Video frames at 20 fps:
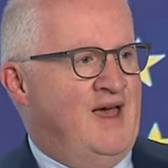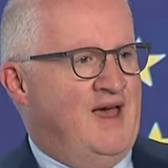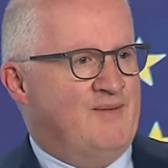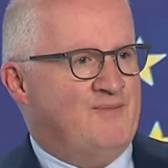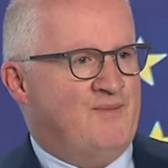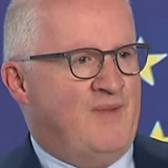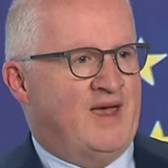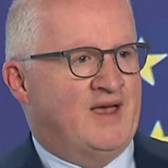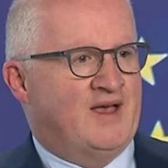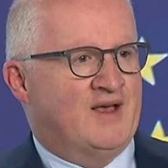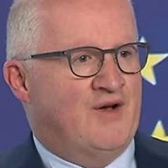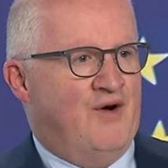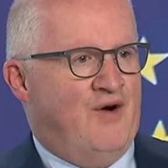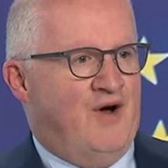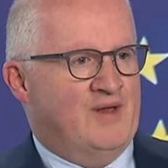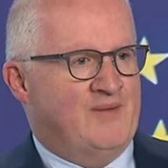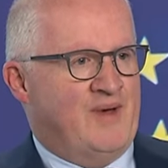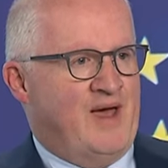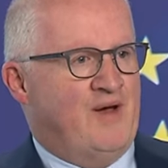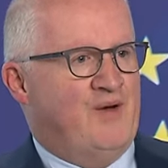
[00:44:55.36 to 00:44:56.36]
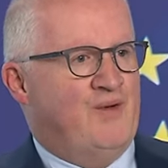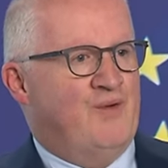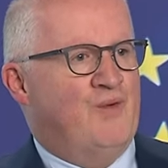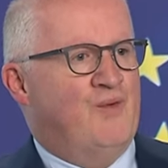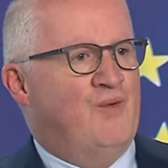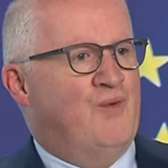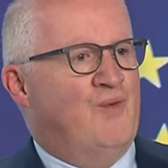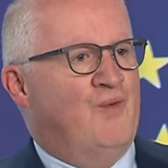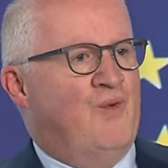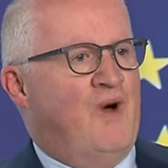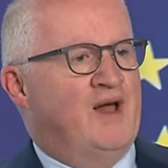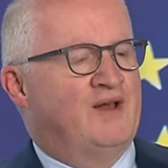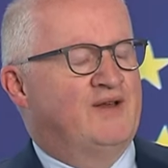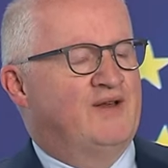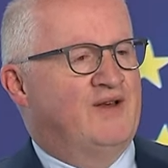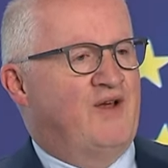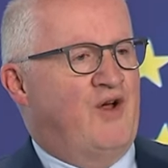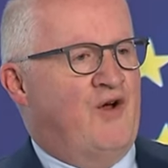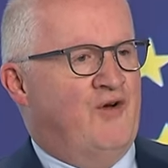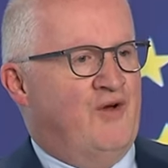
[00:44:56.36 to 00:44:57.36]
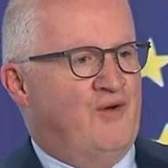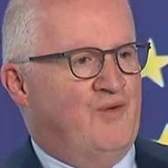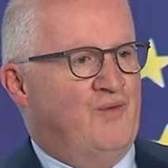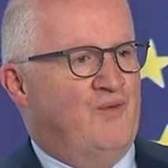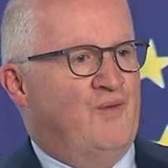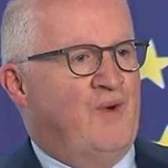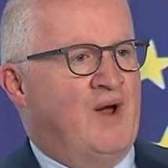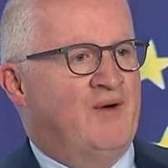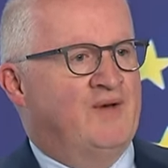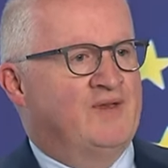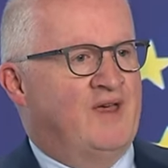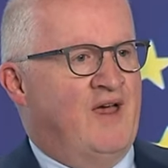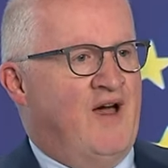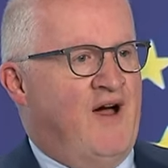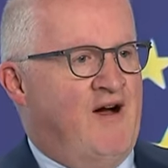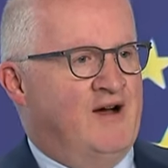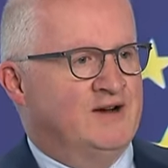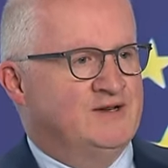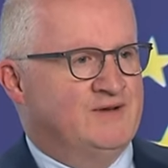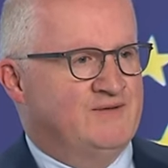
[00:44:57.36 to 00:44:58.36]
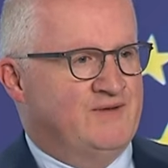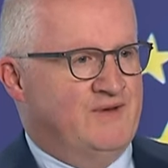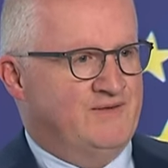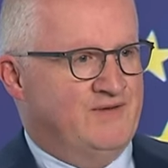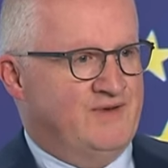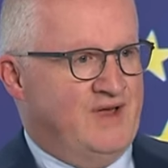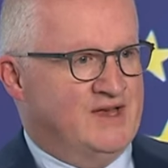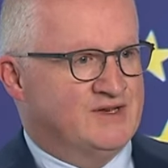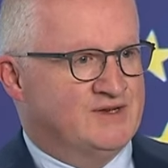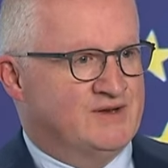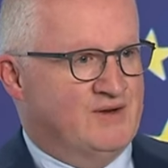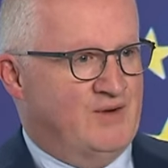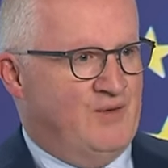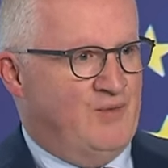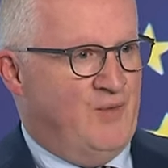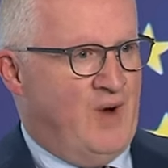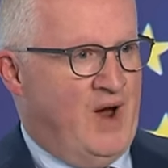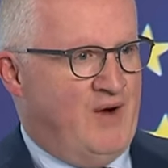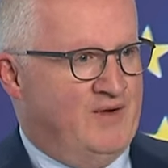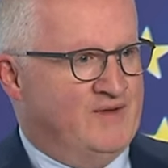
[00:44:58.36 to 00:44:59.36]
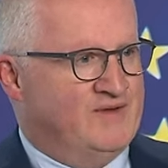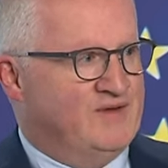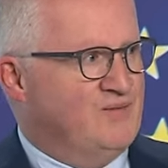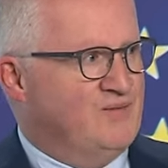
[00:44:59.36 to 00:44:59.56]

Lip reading: make a call about what or where was the origin of inflation? Where was the